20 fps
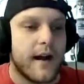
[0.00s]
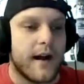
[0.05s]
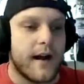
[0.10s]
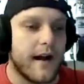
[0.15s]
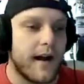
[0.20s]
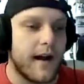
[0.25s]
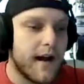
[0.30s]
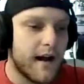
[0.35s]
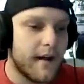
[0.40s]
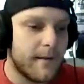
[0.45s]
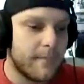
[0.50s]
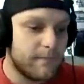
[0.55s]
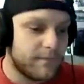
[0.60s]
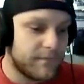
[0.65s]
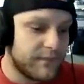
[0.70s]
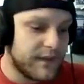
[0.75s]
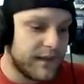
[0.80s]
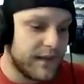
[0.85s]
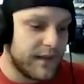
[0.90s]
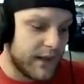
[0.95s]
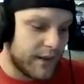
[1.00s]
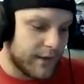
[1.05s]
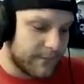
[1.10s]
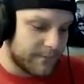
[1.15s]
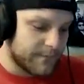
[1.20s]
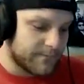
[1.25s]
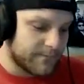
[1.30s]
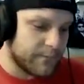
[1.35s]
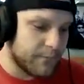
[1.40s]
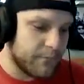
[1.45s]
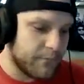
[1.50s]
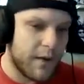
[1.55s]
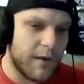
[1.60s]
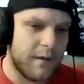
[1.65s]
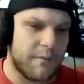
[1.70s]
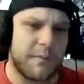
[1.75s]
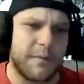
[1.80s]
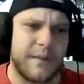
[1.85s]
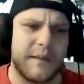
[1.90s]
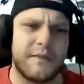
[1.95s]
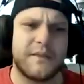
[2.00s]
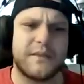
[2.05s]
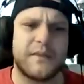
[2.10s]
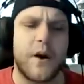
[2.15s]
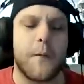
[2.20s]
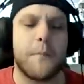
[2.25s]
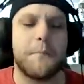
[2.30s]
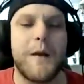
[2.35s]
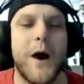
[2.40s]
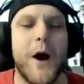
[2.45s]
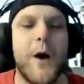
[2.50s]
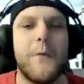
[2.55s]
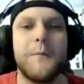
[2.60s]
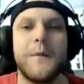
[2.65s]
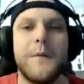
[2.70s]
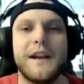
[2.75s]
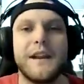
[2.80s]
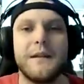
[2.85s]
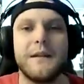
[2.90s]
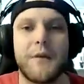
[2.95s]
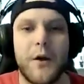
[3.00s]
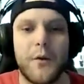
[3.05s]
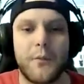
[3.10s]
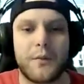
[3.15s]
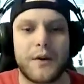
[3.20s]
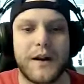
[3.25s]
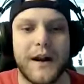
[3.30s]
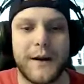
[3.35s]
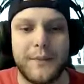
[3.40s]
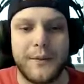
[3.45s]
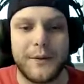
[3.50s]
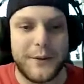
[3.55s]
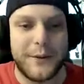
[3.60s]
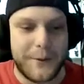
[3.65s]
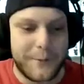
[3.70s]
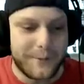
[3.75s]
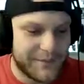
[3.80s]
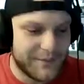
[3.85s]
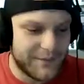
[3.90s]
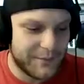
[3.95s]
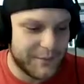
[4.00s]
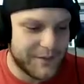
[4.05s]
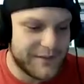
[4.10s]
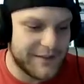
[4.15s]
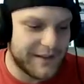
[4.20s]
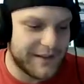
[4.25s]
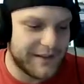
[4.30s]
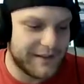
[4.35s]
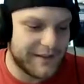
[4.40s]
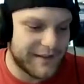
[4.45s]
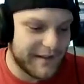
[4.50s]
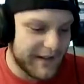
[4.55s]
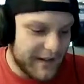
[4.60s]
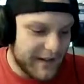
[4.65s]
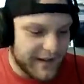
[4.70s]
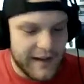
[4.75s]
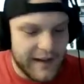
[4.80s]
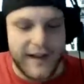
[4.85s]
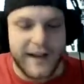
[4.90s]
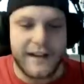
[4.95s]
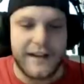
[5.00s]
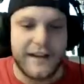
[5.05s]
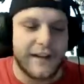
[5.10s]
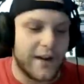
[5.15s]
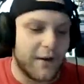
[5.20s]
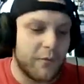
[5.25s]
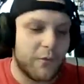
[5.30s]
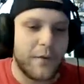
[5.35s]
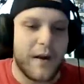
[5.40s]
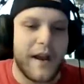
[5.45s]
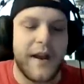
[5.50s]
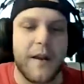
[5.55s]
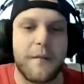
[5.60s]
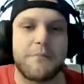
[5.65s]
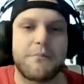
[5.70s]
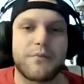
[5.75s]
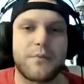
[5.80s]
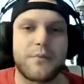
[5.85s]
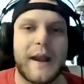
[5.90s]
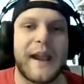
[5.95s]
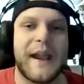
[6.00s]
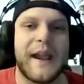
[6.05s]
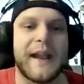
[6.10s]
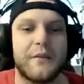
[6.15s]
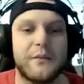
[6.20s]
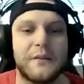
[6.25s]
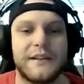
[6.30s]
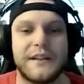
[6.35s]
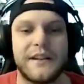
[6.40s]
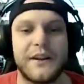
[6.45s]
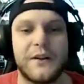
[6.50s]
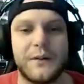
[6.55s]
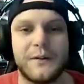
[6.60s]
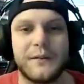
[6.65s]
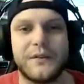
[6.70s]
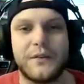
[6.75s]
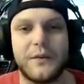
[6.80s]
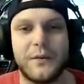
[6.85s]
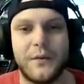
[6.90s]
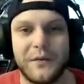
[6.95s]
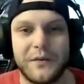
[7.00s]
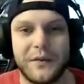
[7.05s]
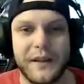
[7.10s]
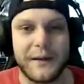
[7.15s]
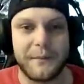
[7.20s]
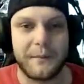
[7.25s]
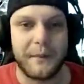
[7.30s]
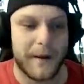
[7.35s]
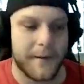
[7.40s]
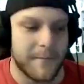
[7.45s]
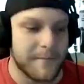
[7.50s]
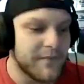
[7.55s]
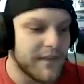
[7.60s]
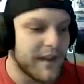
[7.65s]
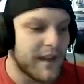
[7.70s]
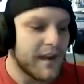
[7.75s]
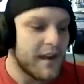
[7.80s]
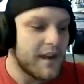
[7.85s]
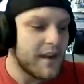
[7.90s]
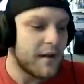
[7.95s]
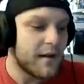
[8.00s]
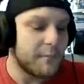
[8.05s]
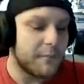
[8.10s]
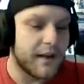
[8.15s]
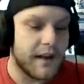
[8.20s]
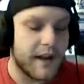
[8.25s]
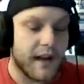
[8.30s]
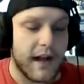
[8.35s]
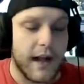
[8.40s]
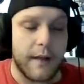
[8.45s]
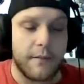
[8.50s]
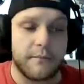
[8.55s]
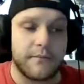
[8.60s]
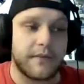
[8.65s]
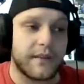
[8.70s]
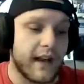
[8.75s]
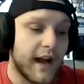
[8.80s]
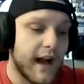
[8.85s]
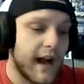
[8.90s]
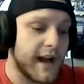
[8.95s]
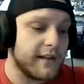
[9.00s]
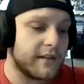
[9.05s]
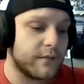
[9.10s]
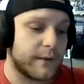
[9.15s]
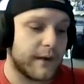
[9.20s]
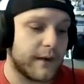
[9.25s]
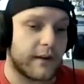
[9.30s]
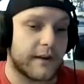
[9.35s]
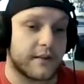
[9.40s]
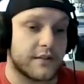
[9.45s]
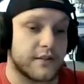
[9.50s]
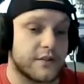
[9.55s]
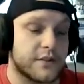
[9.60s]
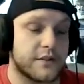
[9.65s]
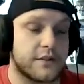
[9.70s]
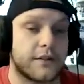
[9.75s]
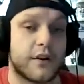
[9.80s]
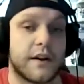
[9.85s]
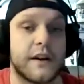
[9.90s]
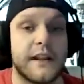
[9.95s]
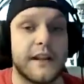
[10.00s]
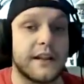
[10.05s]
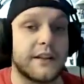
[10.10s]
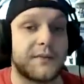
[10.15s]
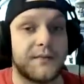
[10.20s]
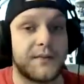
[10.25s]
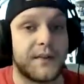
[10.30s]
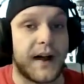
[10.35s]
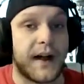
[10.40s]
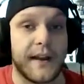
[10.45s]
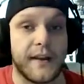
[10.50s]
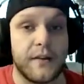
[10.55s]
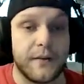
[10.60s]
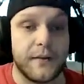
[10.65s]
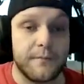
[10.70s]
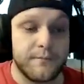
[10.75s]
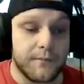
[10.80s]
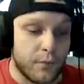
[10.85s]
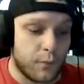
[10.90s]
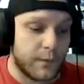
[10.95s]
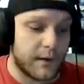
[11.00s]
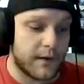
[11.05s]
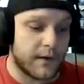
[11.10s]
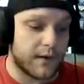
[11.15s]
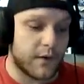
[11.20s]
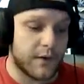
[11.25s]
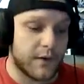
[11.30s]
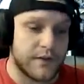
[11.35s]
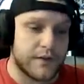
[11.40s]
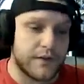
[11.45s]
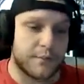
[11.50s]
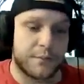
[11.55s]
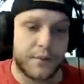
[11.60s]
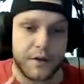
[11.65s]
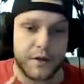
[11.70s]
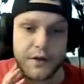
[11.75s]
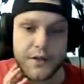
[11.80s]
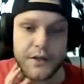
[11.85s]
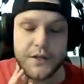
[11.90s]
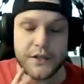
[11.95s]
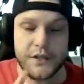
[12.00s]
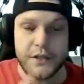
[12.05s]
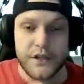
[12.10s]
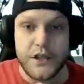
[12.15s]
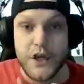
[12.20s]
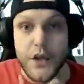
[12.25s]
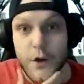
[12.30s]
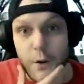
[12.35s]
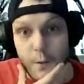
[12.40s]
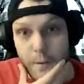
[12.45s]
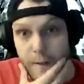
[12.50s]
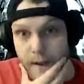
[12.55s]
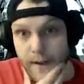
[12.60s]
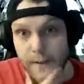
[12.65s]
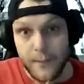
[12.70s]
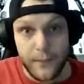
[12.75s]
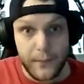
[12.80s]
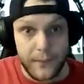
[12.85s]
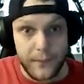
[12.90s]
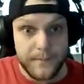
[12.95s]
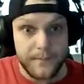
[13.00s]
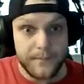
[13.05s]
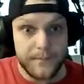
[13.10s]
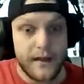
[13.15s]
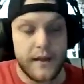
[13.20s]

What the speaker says: I believe it's called Mo Money, Mo Problems, which is, right on brand with the old school theme here. But guys, we are starting the final. We are going to purge 2 people.